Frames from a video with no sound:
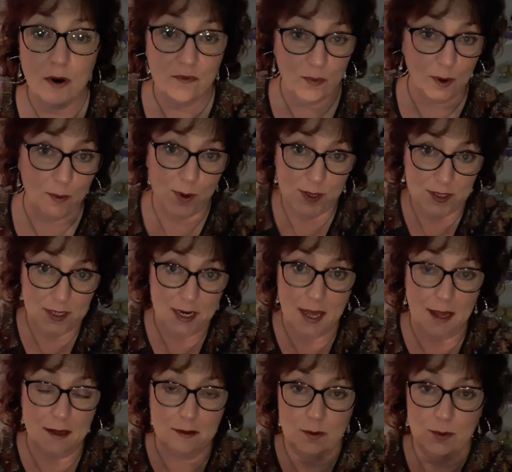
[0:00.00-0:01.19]
if we were in
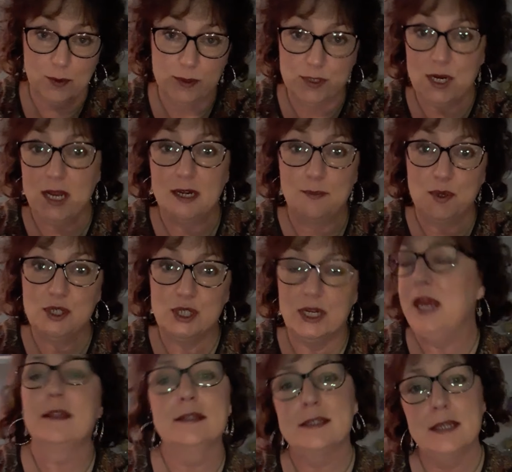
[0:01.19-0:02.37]
denial and we were trying to push
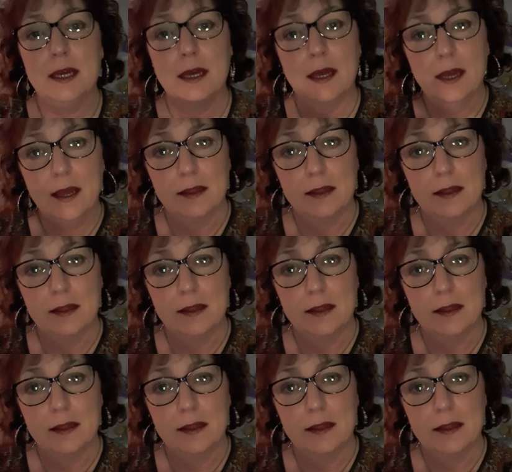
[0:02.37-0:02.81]
against it,